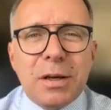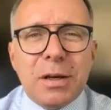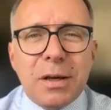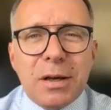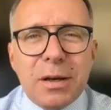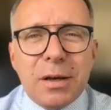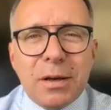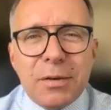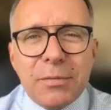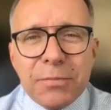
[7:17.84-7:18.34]

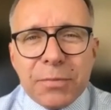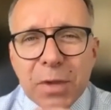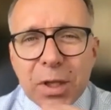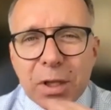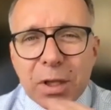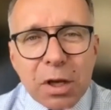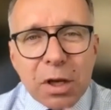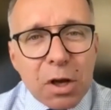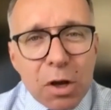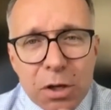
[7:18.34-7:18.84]

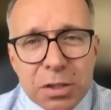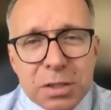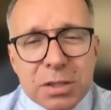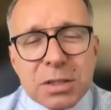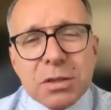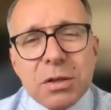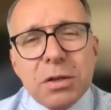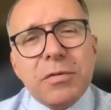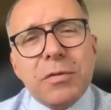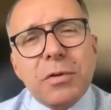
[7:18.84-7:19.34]
The
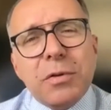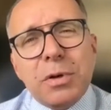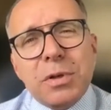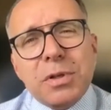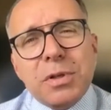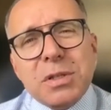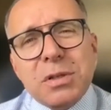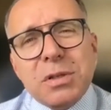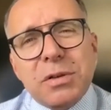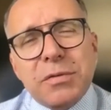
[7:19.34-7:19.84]
cost, of
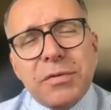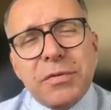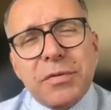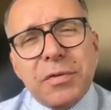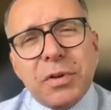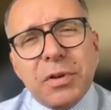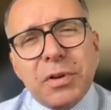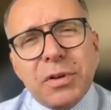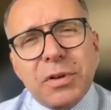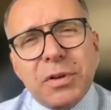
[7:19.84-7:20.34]
course,
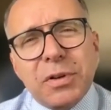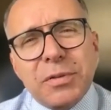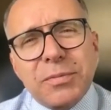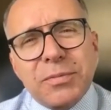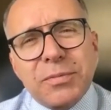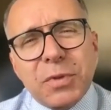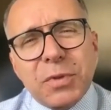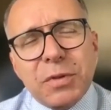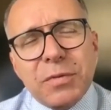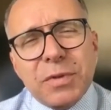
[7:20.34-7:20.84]

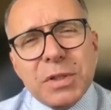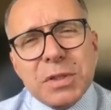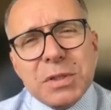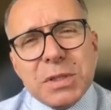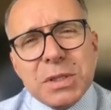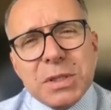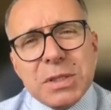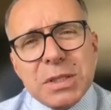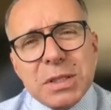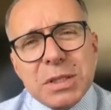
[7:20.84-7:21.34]
of these
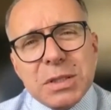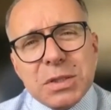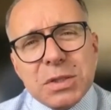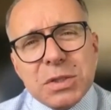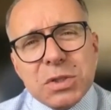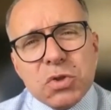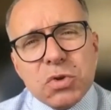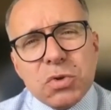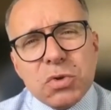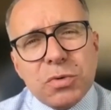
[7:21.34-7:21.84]

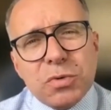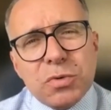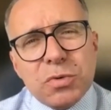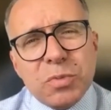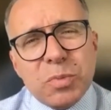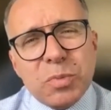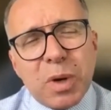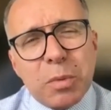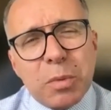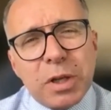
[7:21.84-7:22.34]
diseases
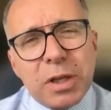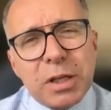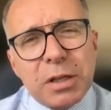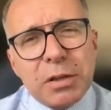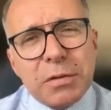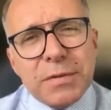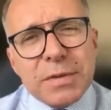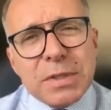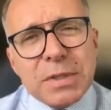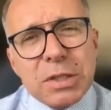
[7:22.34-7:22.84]
to public
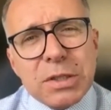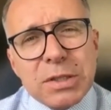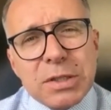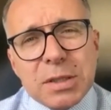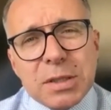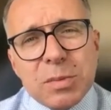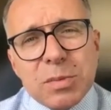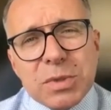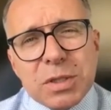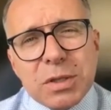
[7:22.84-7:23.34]
health
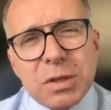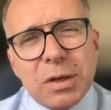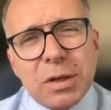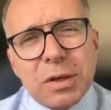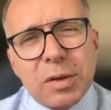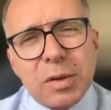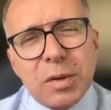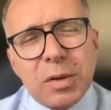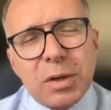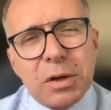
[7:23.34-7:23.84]
systems
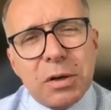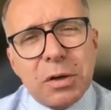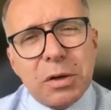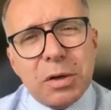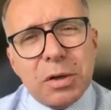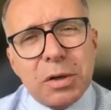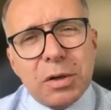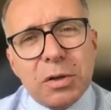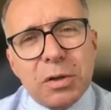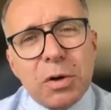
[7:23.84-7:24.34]

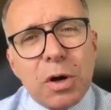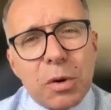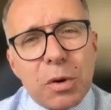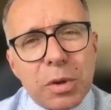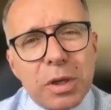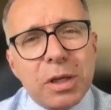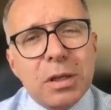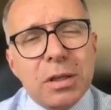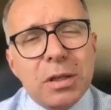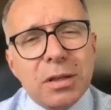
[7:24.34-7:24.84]
are
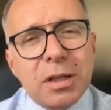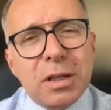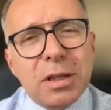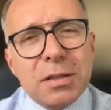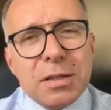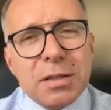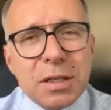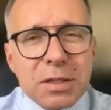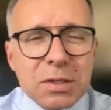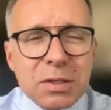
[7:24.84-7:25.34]
growing.
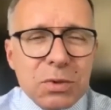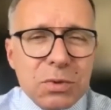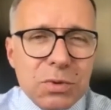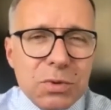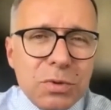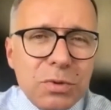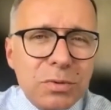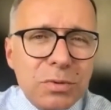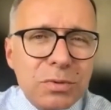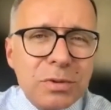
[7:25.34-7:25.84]
That has to
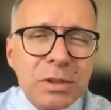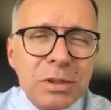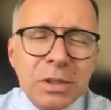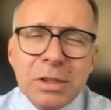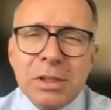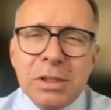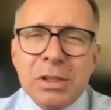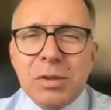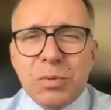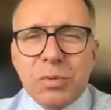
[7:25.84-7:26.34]
do
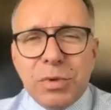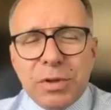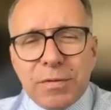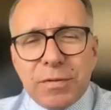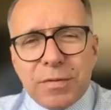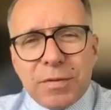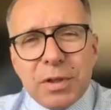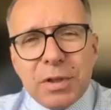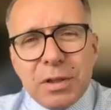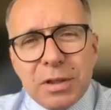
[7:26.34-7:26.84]

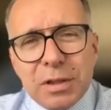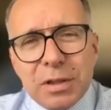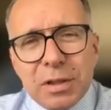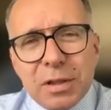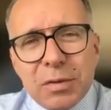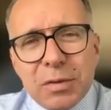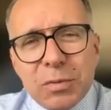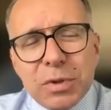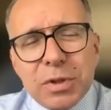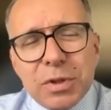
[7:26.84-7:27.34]
with
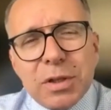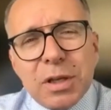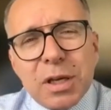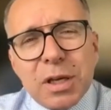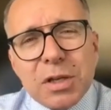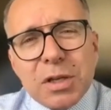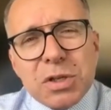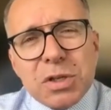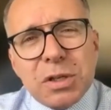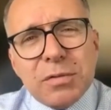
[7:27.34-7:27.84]
the
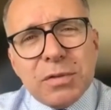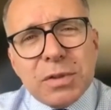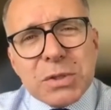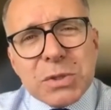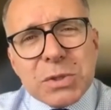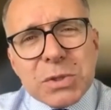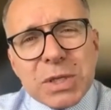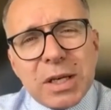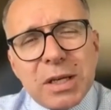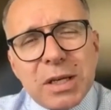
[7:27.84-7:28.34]
aging of the
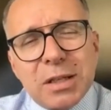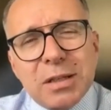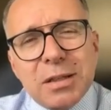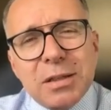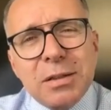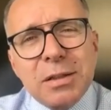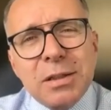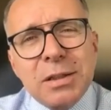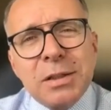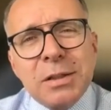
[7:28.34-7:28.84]

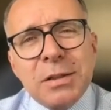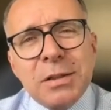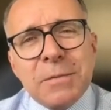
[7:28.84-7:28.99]
society.